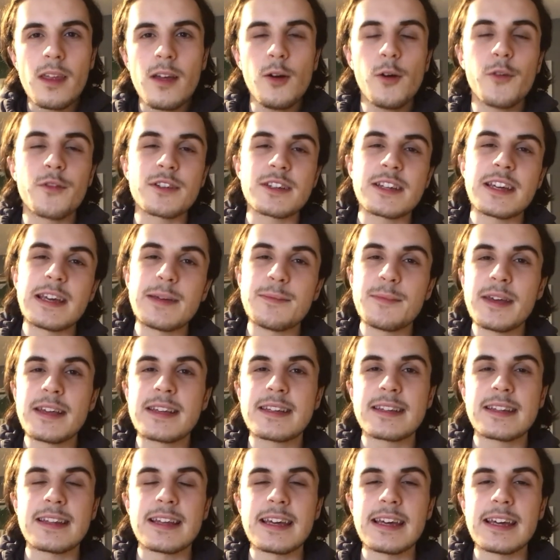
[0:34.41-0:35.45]
Obviously he
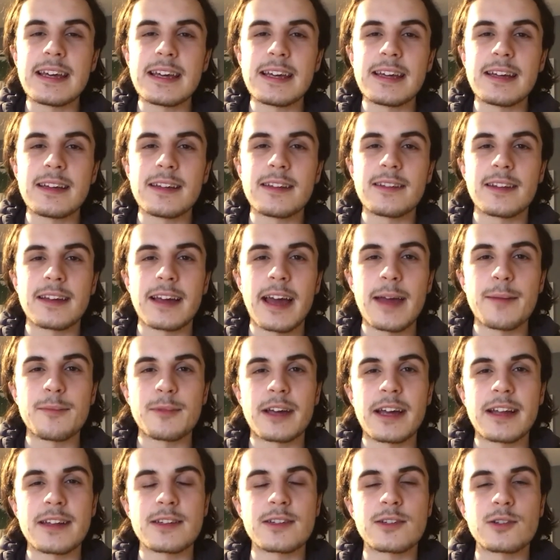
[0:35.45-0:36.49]
missed the game
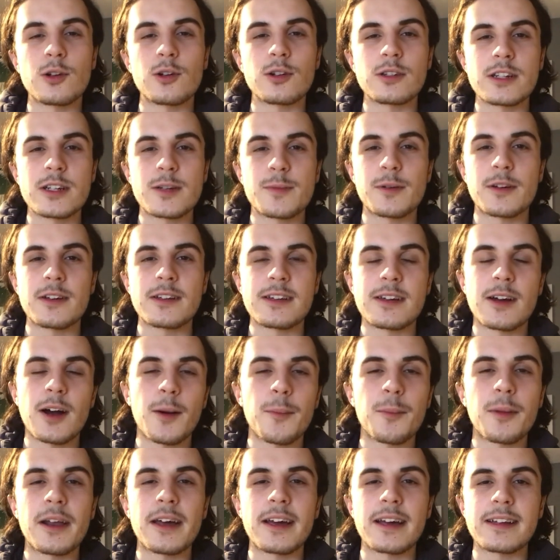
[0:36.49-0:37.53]
against Norwich because he
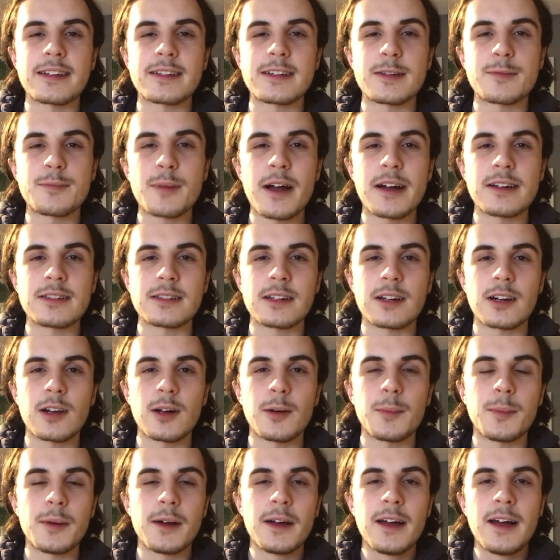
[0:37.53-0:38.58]
can't play against his parent
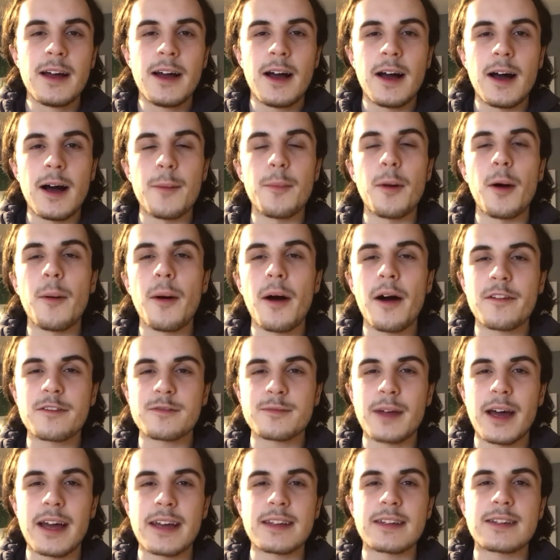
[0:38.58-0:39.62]
club, but apart from
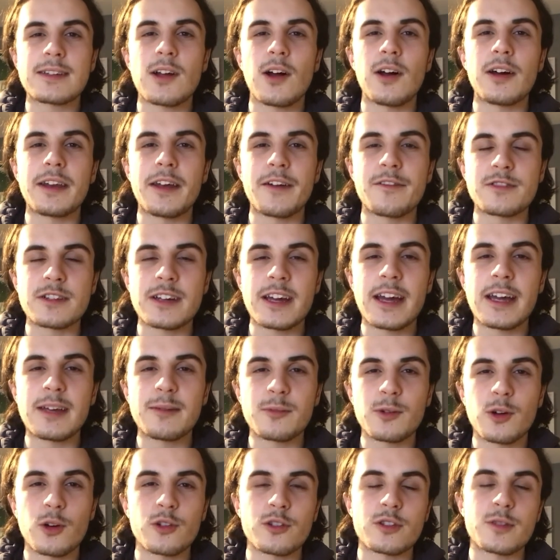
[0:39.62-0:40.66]
that he started every
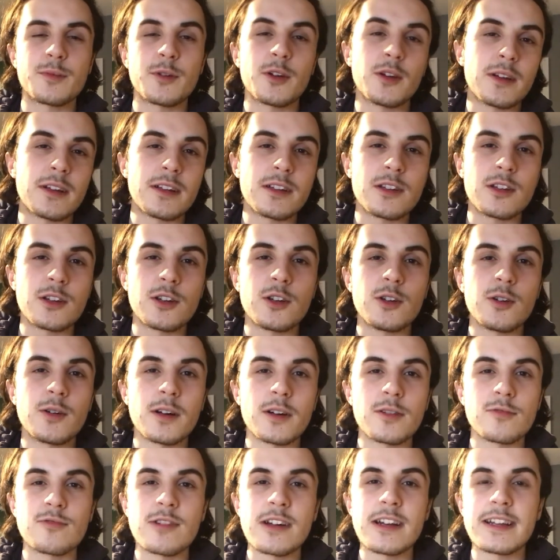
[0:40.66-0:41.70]
game, contributed to
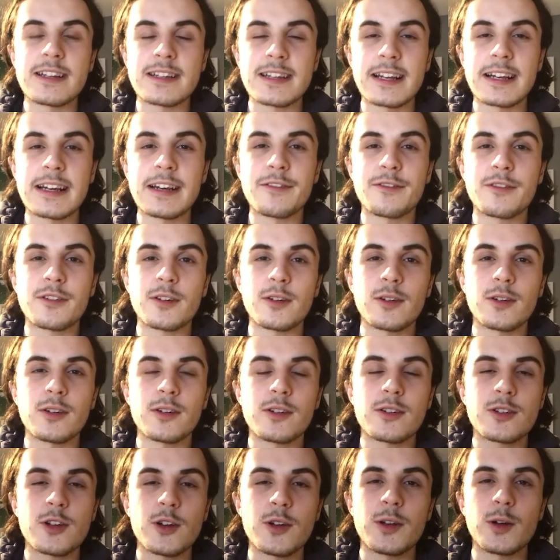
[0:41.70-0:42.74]
a really
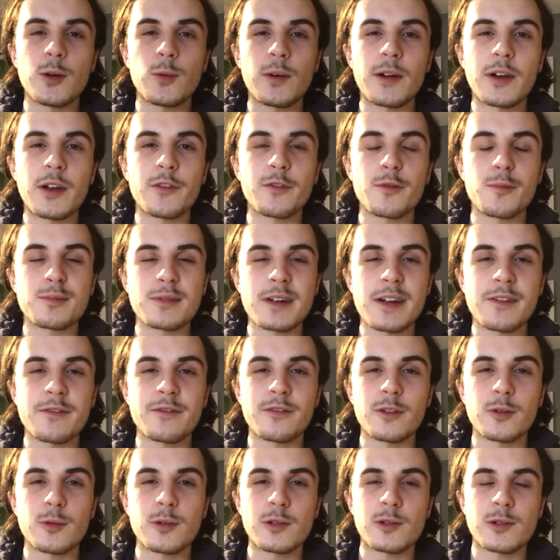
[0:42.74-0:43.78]
significant 2-0 win over
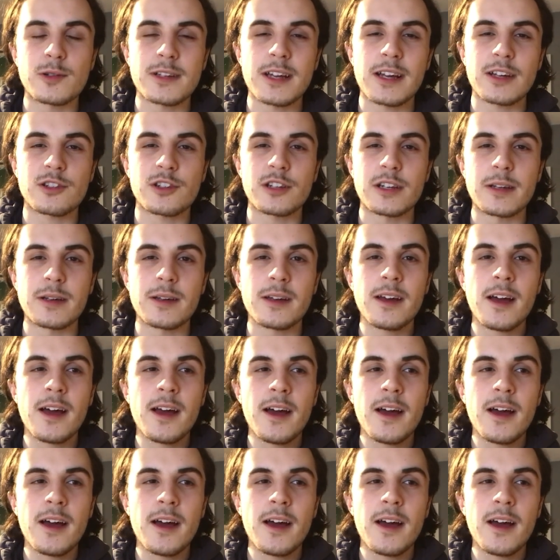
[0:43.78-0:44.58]
Brentford, which was actually